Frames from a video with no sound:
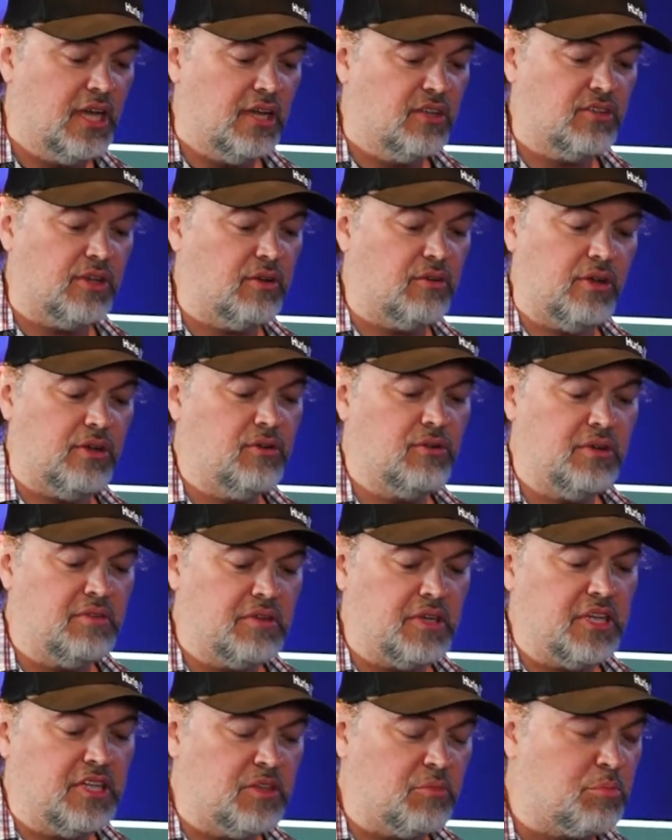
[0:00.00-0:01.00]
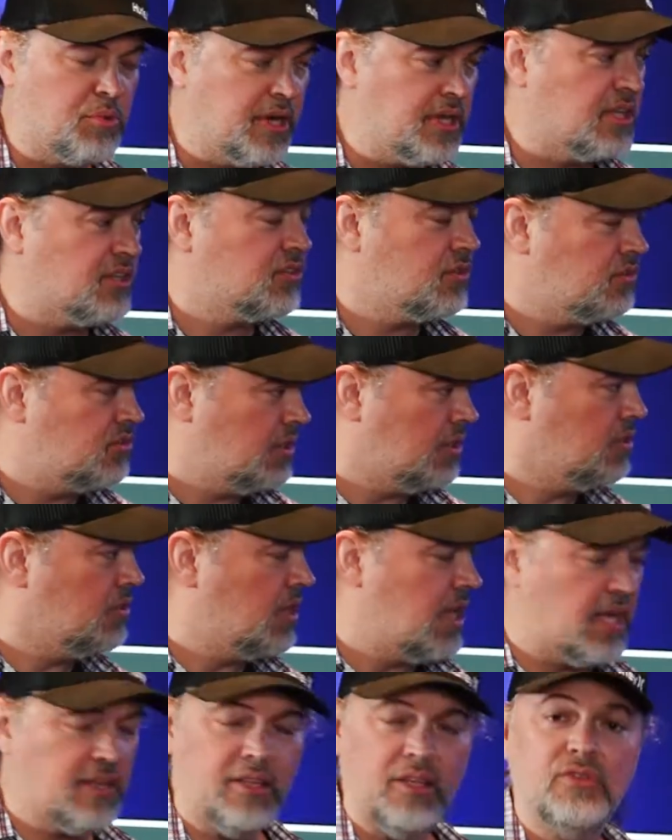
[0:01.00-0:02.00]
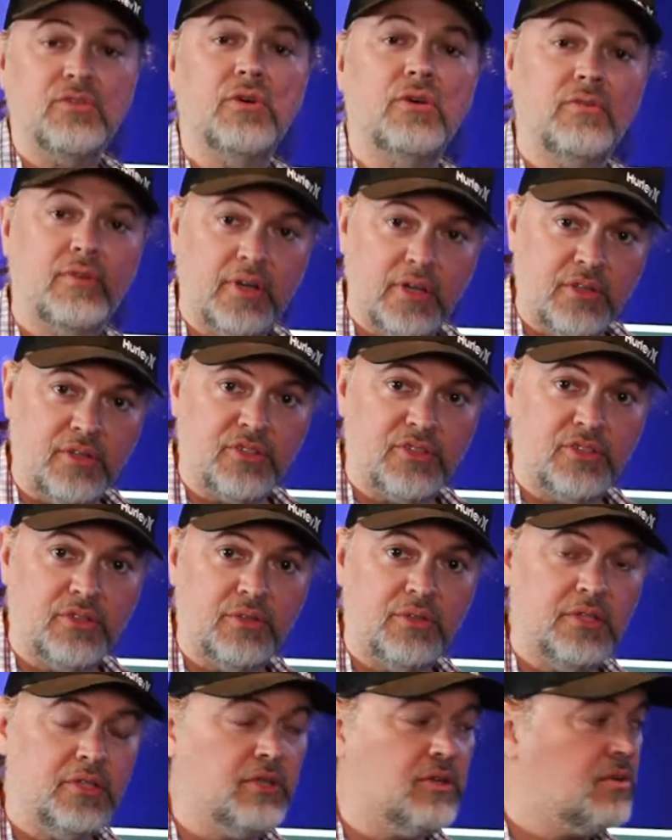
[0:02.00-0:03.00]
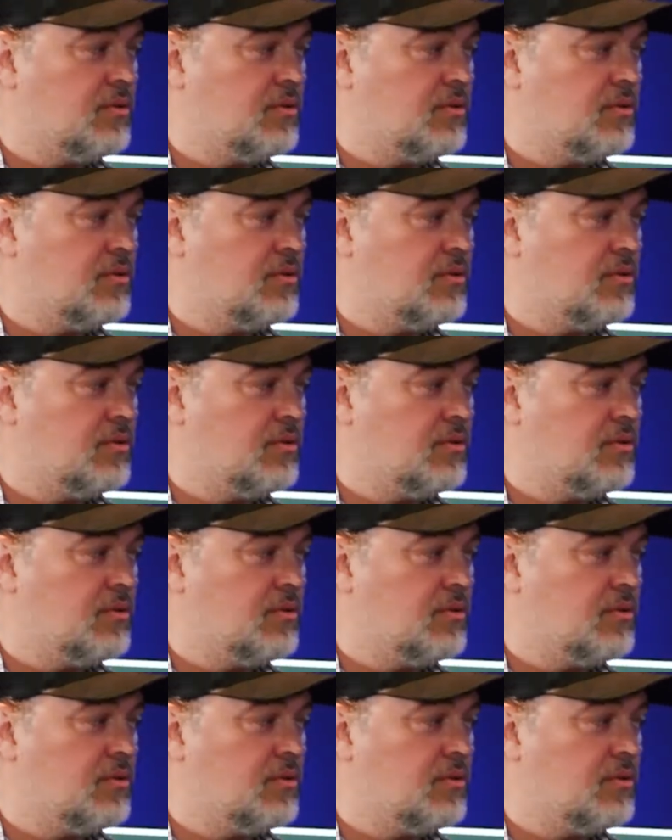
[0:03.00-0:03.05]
It's like, well, you don't even need to bring this. You say you got this over at your studio.